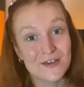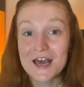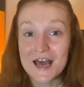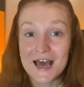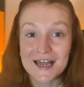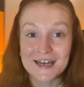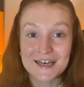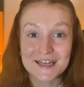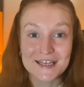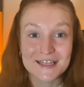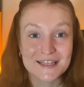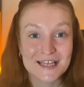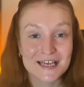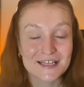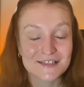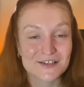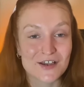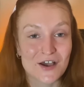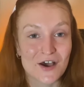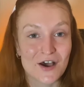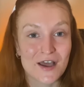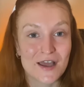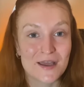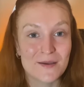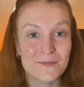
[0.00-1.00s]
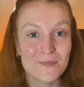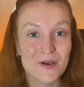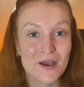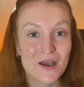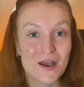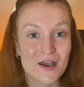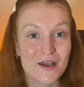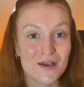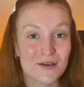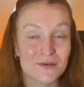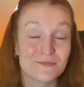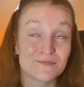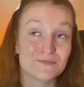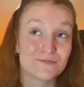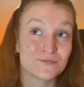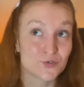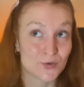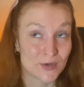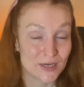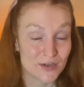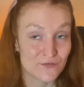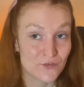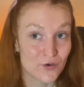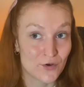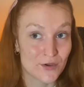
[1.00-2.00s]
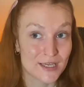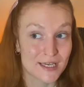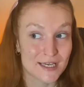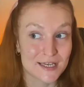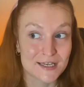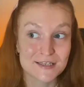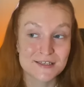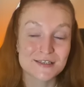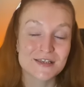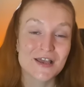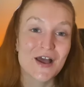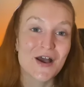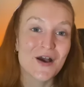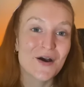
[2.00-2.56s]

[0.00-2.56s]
And in that time, 24 years,